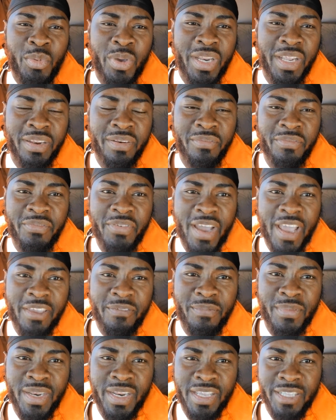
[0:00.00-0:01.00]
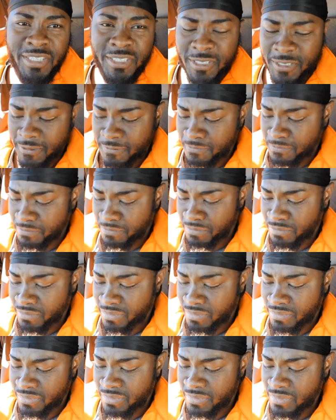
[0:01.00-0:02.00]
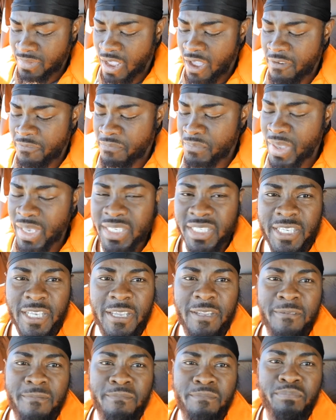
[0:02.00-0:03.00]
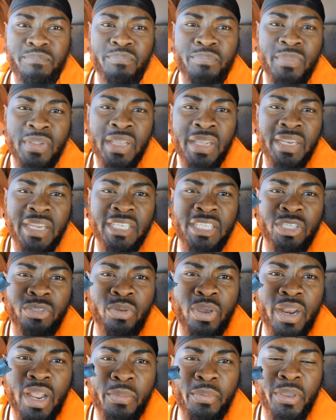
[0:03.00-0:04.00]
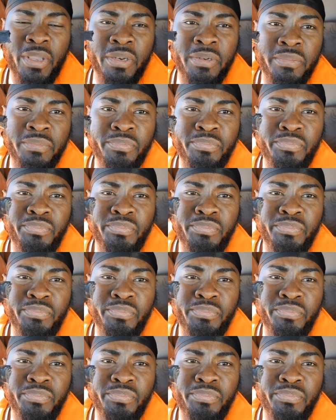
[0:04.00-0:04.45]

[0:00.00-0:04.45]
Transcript: within five minutes of mixing, this is what happened.